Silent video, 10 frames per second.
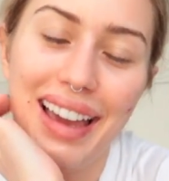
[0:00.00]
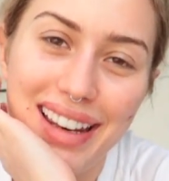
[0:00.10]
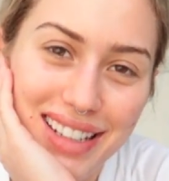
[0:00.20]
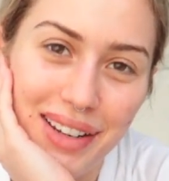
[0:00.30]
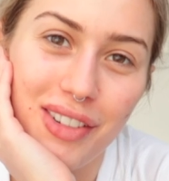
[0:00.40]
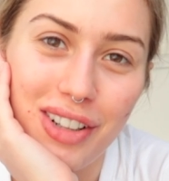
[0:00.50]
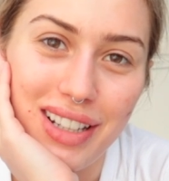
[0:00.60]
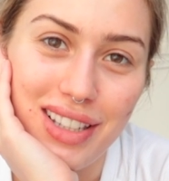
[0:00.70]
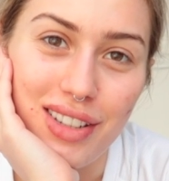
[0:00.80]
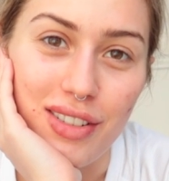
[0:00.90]
And I'm
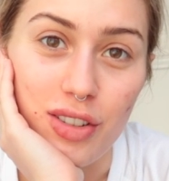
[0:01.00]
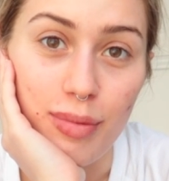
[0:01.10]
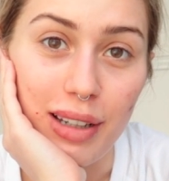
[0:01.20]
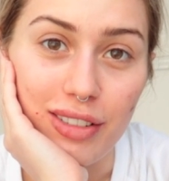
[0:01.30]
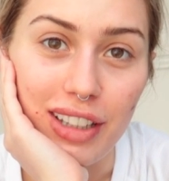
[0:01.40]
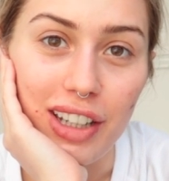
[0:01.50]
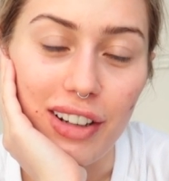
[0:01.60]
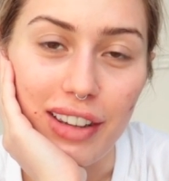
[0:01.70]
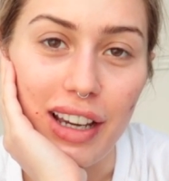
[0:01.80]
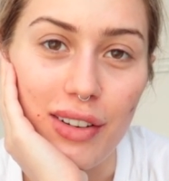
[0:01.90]
going to do a bit of cleaning
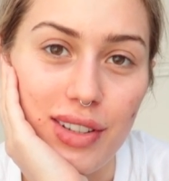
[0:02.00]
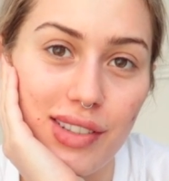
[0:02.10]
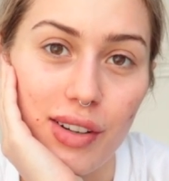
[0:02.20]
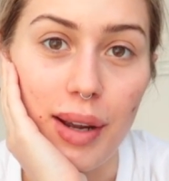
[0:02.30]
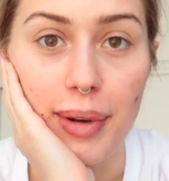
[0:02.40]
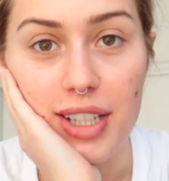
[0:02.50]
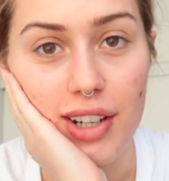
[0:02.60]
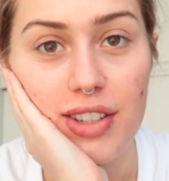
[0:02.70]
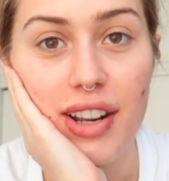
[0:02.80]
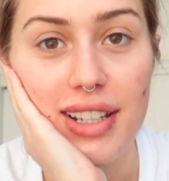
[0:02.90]
around the house, so I might
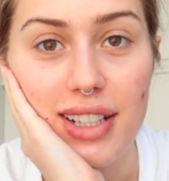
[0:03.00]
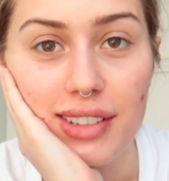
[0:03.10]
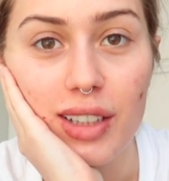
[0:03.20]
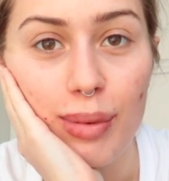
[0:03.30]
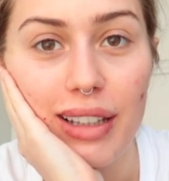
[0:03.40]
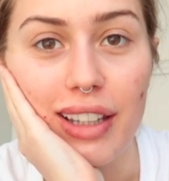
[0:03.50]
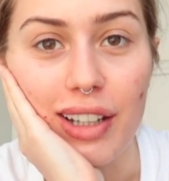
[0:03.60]
talk to you guys a little bit